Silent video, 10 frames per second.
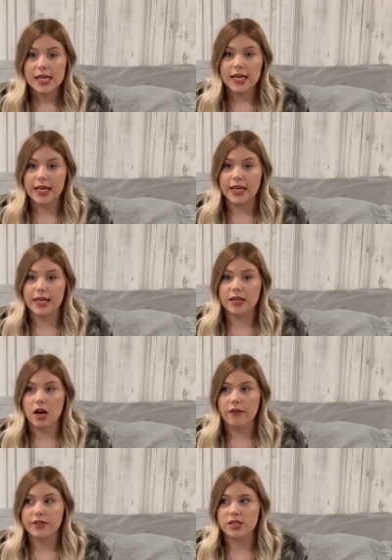And
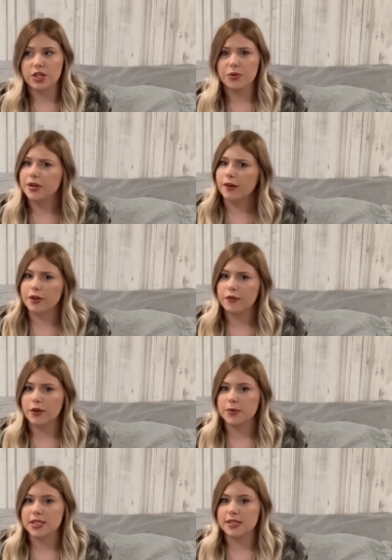obviously you're recovering from
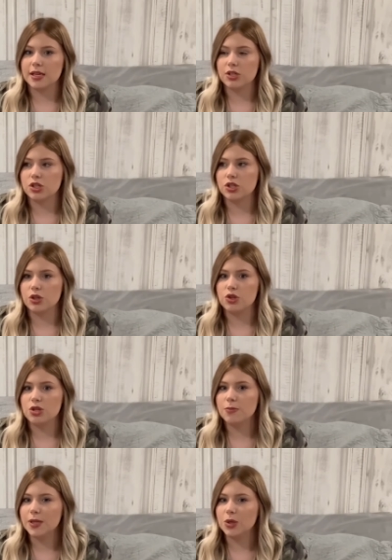a C-section so you shouldn't
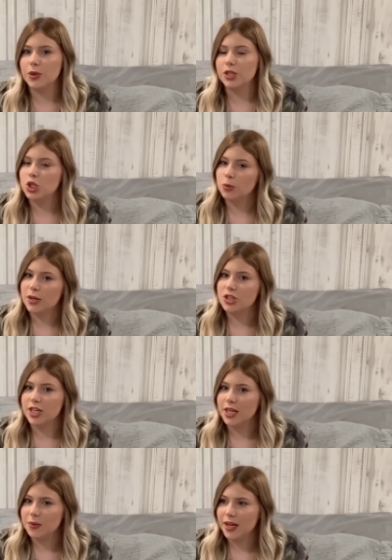be doing too much
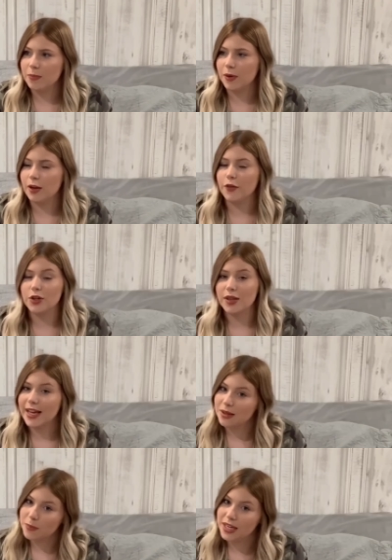anyway. But if you're like
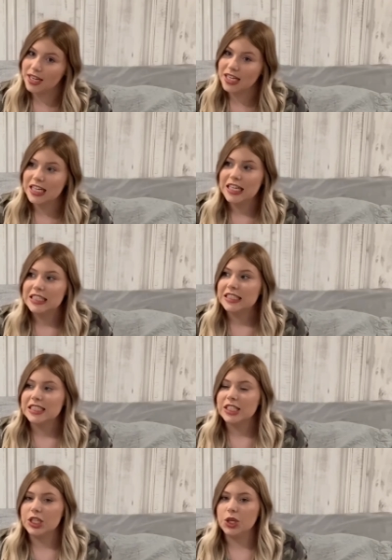me,
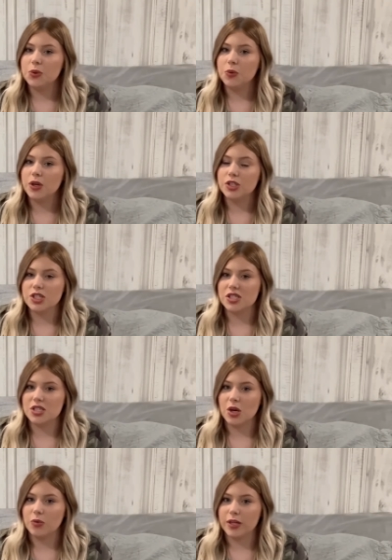you just
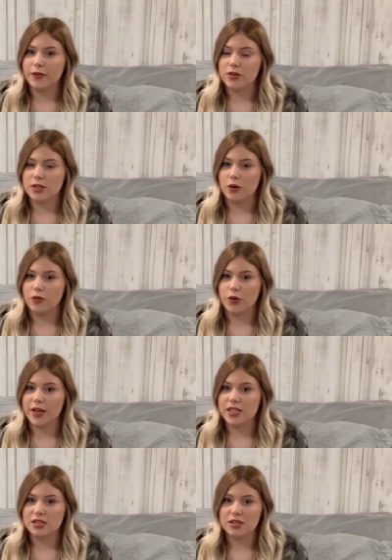don't give yourself
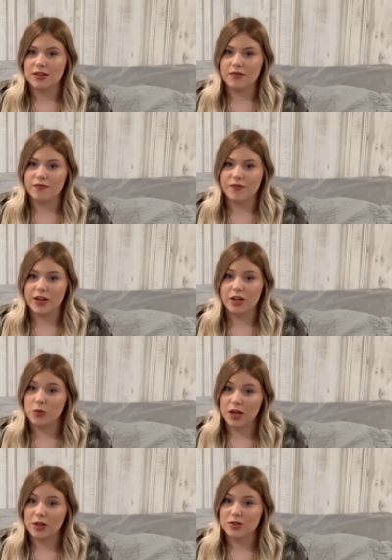grace very
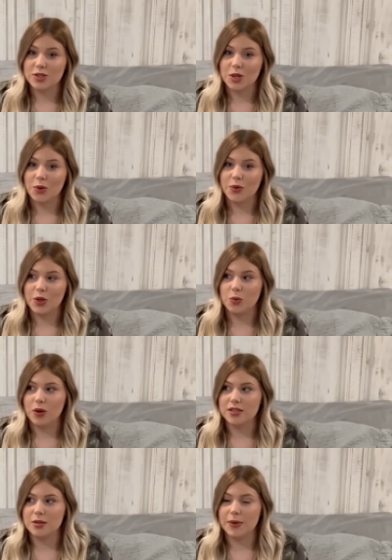well so you
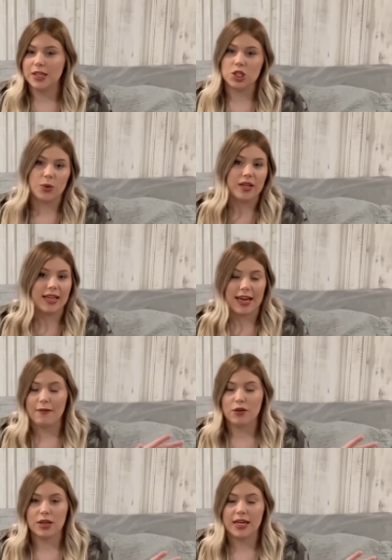want to be doing like
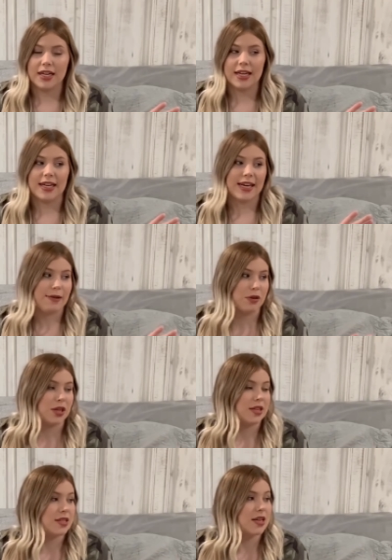everything and getting
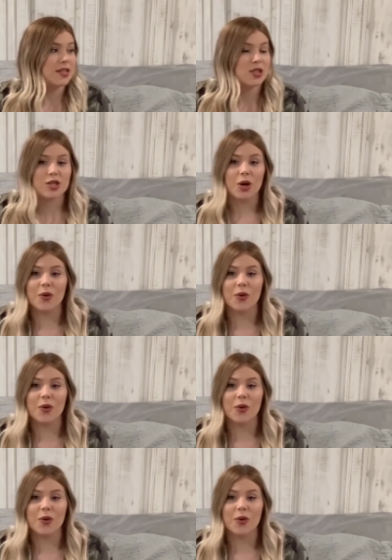everything done so